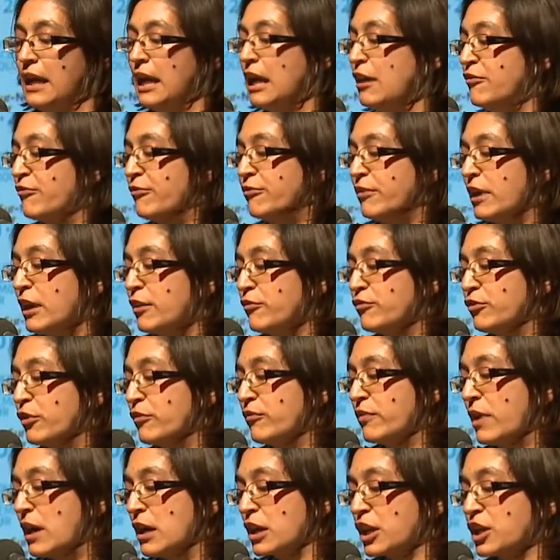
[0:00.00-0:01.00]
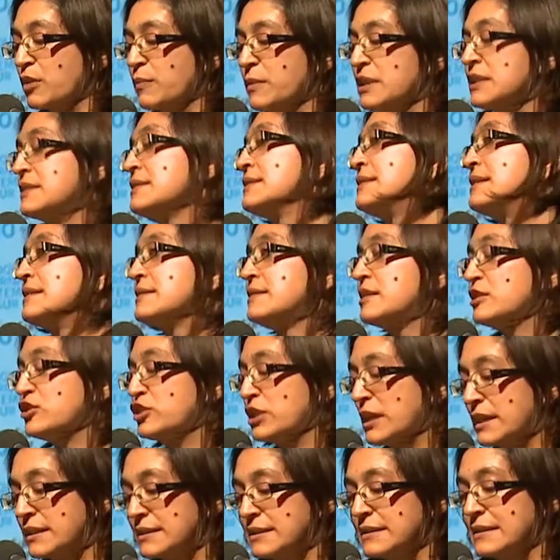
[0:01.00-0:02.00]
in favor of arguments that
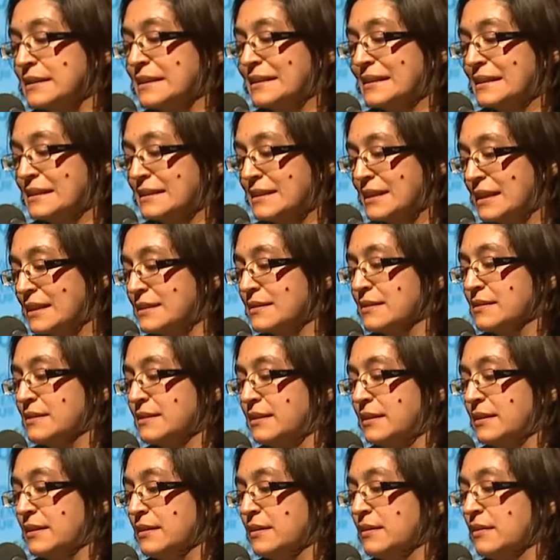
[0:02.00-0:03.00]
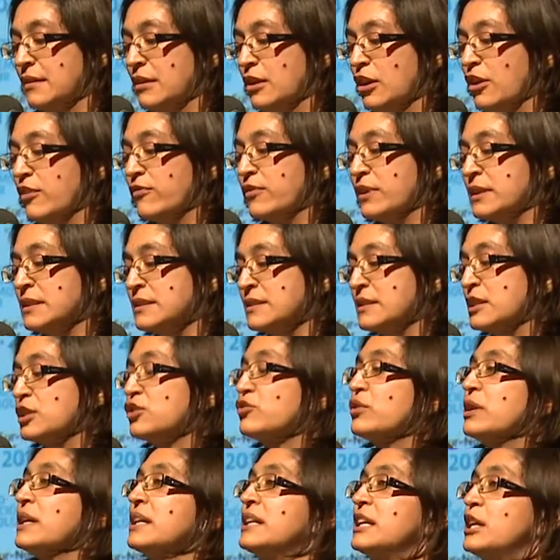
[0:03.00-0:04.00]
suggest the necessity of
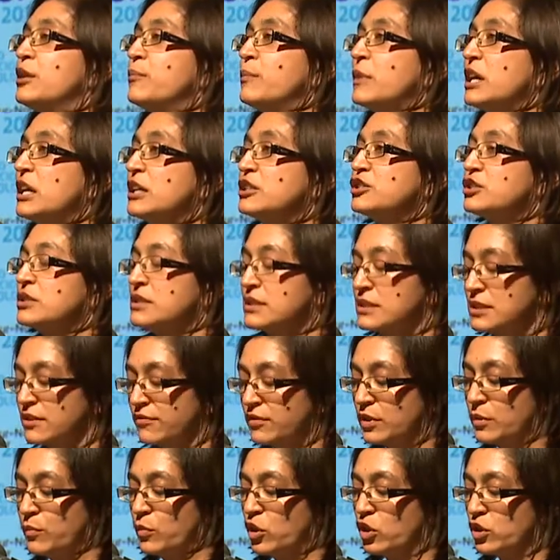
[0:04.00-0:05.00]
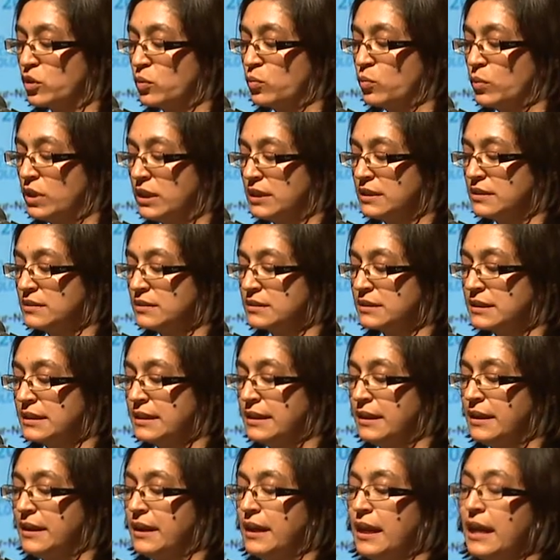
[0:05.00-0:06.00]
considering the emergence of the modern world
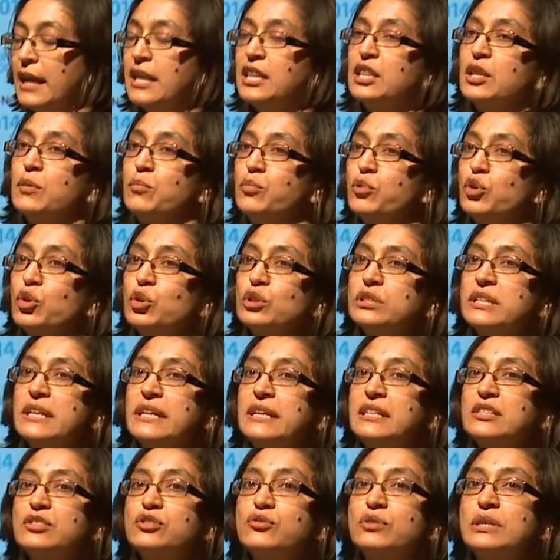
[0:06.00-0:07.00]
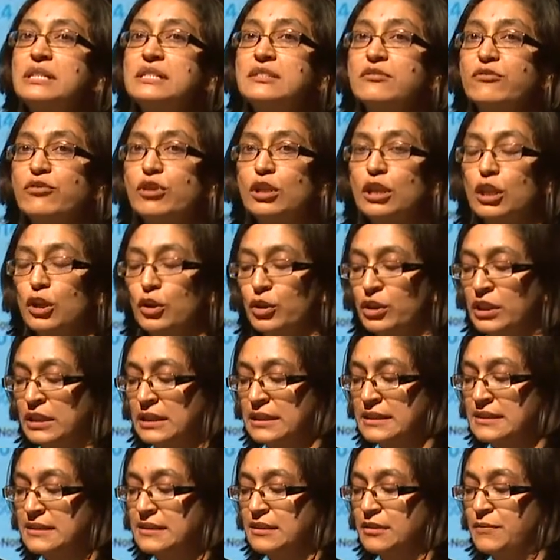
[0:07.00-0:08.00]
in the broader histories of
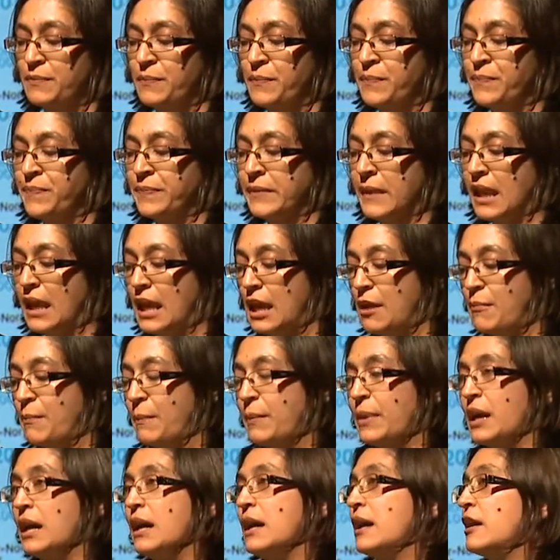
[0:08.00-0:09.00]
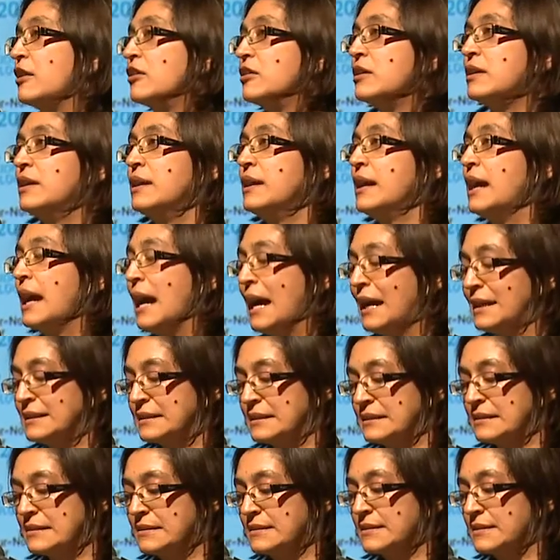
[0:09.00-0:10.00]
colonialism, empire,
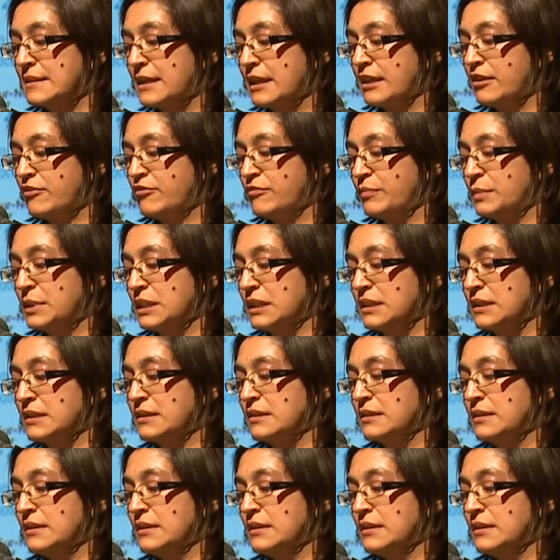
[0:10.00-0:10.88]
and enslavement.